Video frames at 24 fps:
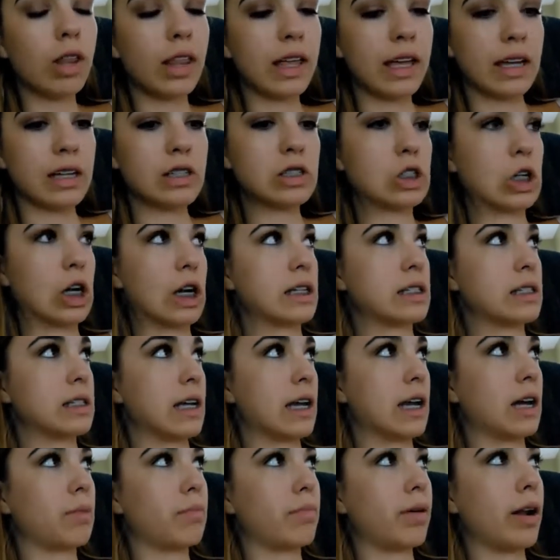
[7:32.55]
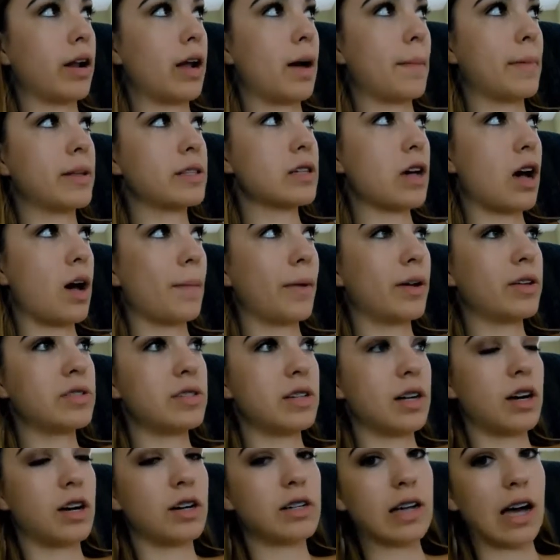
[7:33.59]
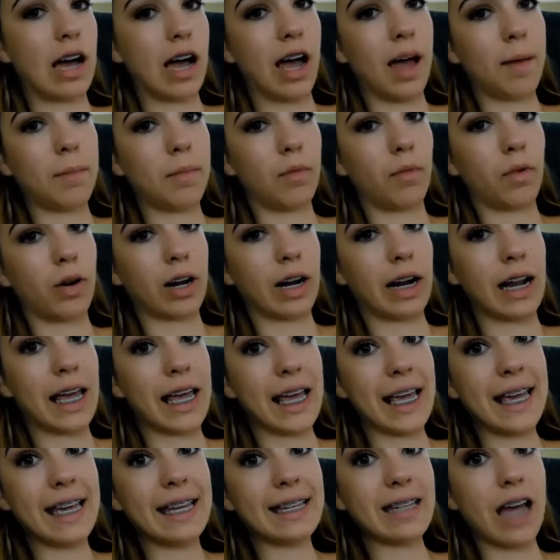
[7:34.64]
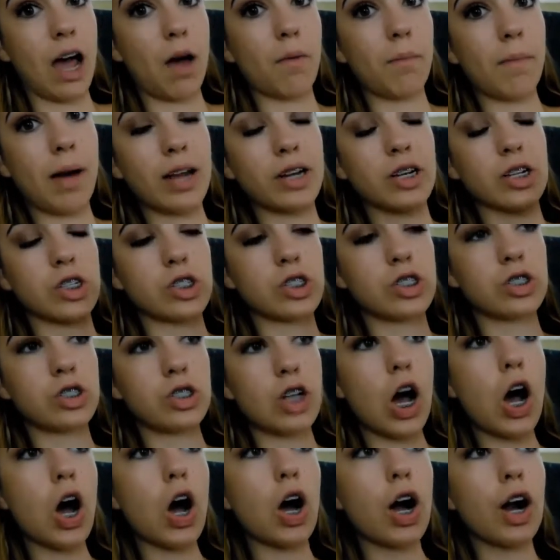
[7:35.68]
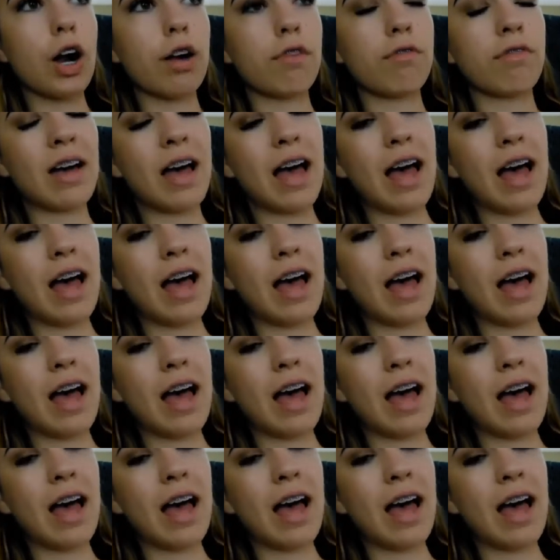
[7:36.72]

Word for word: Really interesting. But it's almost dinner time, and we're going to eat. I'm about to starve.